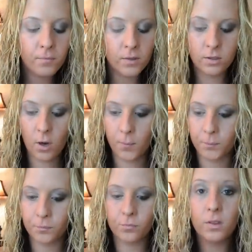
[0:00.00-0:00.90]
So
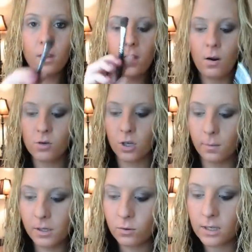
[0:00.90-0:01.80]
I'm just
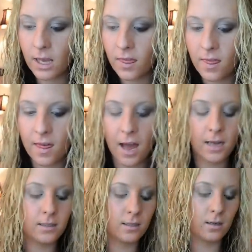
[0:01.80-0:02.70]
going to be using
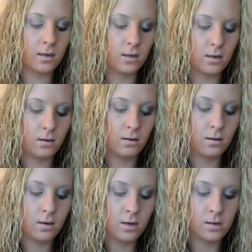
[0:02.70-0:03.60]
that, and
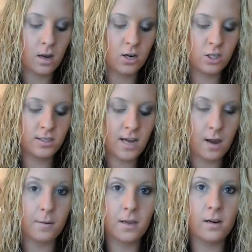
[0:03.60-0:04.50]
I just
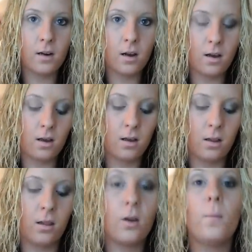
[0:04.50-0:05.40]
dab it
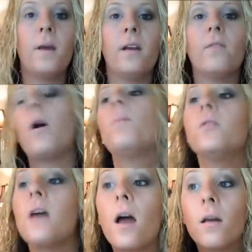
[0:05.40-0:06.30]
a little bit, a
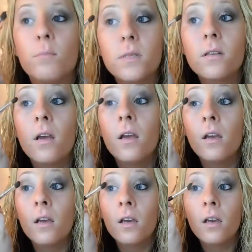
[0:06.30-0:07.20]
couple times,
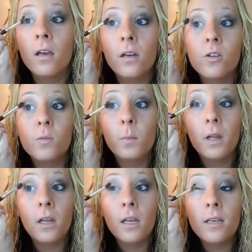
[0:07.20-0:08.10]
and just
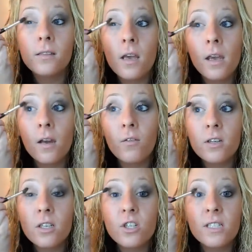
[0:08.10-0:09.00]
place it.
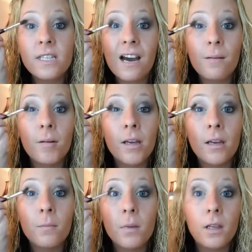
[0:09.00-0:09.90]
First I just dab
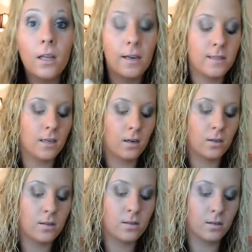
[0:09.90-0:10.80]
it and place it,
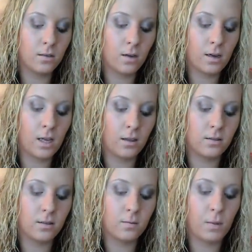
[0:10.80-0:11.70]
because again,
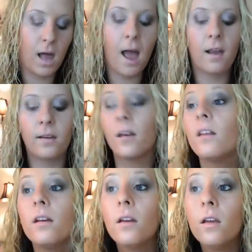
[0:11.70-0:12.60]
this is black
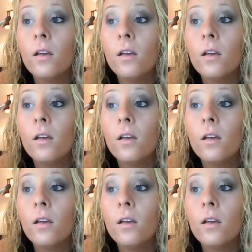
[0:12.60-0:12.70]
and